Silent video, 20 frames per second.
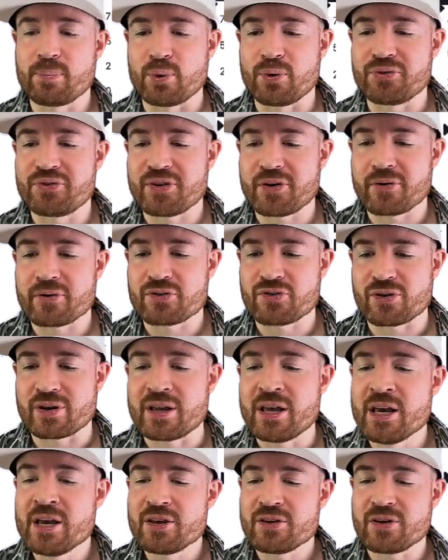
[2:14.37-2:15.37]
bull territory.
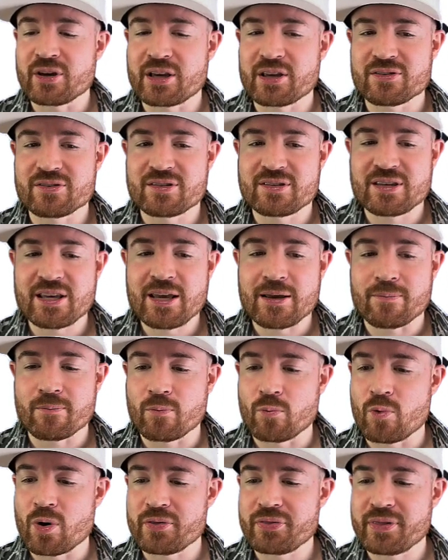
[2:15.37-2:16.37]
You can see
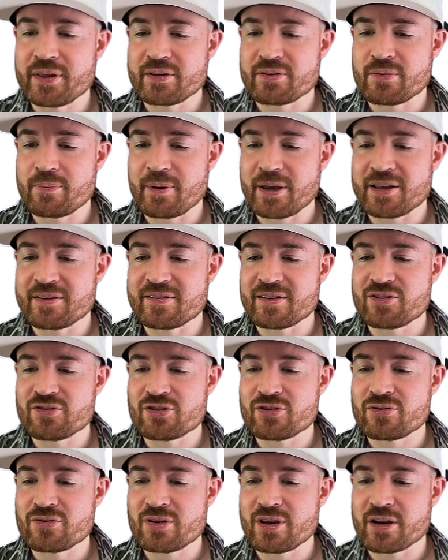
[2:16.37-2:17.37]
one thing to pay
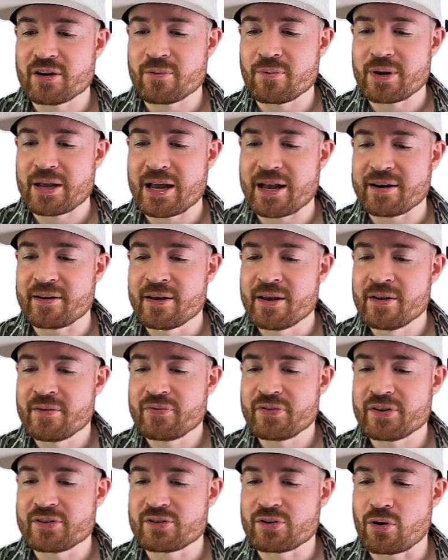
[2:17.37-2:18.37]
attention to here. We had
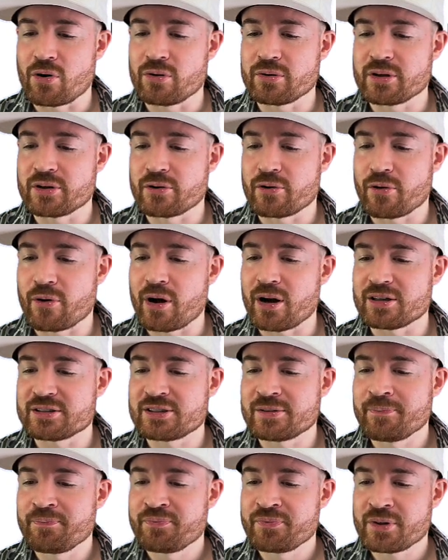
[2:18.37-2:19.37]
this golden
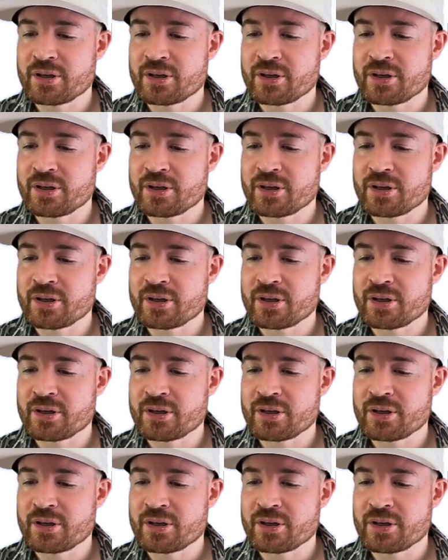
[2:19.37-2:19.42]
cross.